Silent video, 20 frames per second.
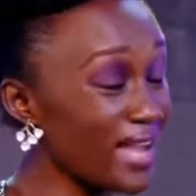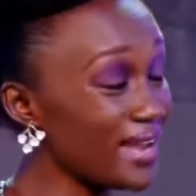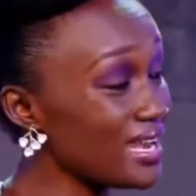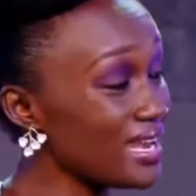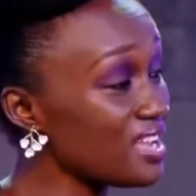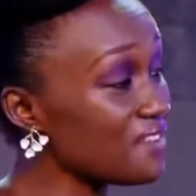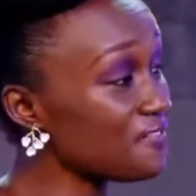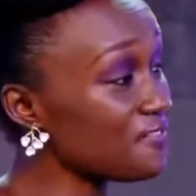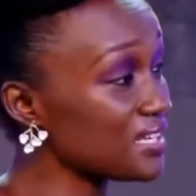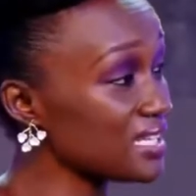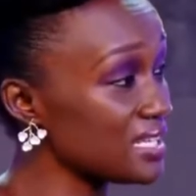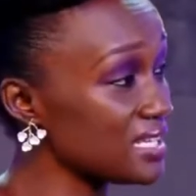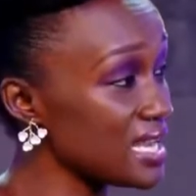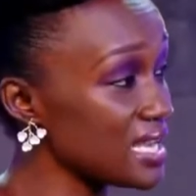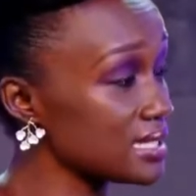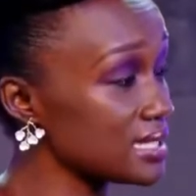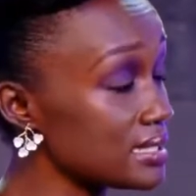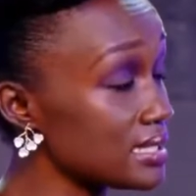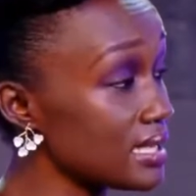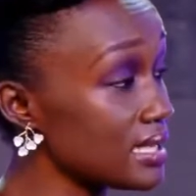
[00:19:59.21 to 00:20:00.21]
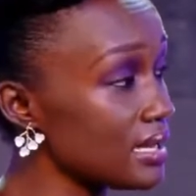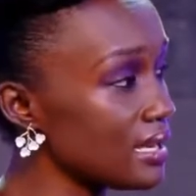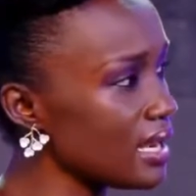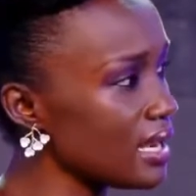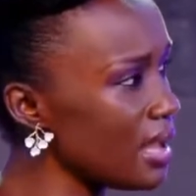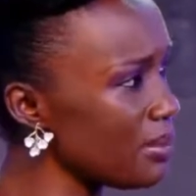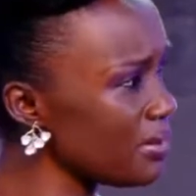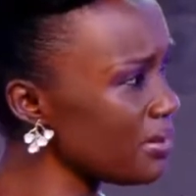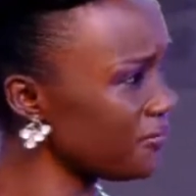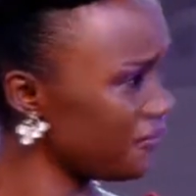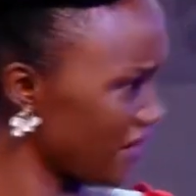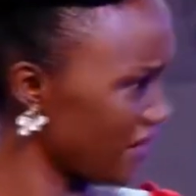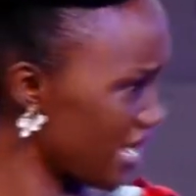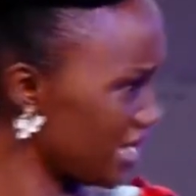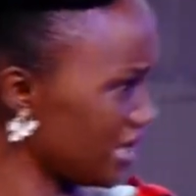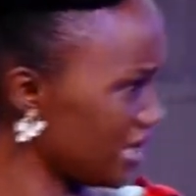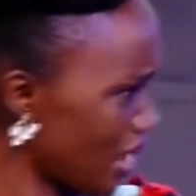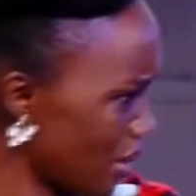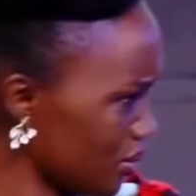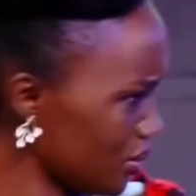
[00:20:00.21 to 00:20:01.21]
And never did say, let me
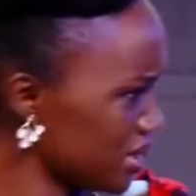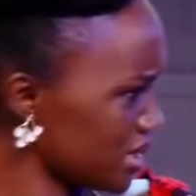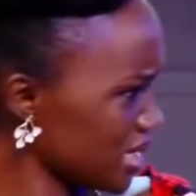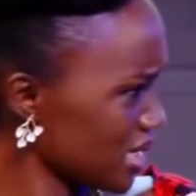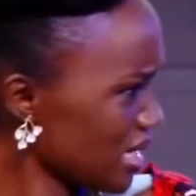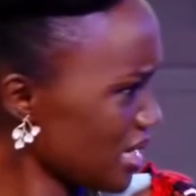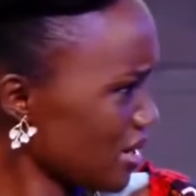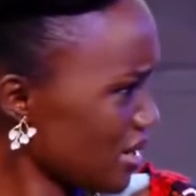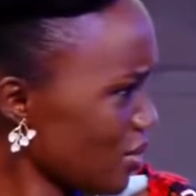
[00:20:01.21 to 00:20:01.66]
find out